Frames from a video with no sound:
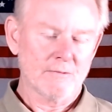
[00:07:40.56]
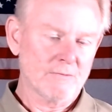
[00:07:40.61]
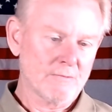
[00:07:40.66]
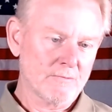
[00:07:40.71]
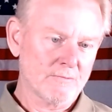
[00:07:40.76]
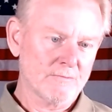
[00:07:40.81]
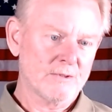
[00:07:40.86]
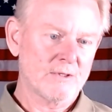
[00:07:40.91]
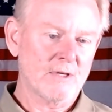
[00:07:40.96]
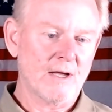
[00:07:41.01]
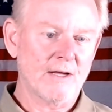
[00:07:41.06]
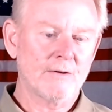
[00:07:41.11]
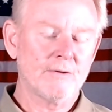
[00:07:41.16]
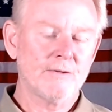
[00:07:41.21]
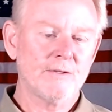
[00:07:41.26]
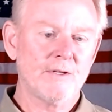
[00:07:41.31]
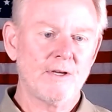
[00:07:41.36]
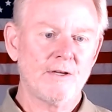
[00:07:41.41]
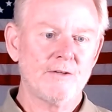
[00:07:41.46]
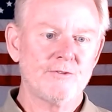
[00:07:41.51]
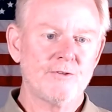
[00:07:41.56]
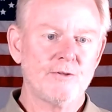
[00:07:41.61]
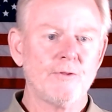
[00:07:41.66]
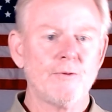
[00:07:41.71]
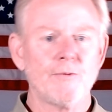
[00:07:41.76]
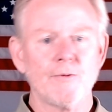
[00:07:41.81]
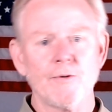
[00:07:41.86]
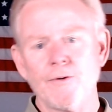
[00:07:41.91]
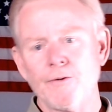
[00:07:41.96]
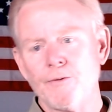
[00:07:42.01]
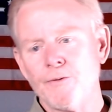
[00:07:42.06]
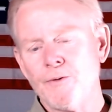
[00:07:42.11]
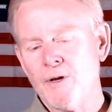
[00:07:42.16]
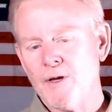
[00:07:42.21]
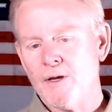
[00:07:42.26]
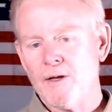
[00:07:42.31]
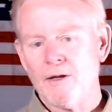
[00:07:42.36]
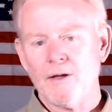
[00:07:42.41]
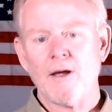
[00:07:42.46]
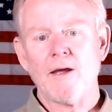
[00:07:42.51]
cycling the engine through,
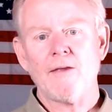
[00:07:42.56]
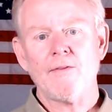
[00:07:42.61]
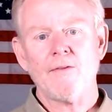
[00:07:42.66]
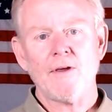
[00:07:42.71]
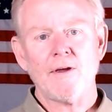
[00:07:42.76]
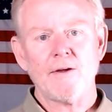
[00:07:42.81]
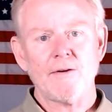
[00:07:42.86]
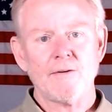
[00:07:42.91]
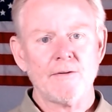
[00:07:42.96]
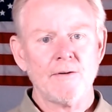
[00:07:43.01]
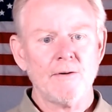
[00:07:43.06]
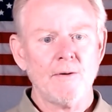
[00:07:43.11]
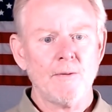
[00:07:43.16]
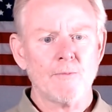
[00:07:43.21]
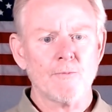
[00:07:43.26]
and then